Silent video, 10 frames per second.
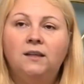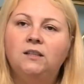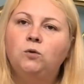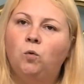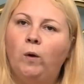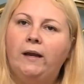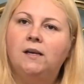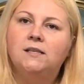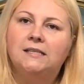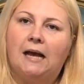It's quick
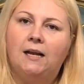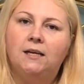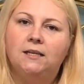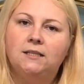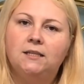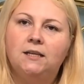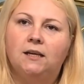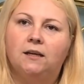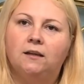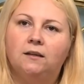at scanning, isn't
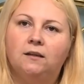it?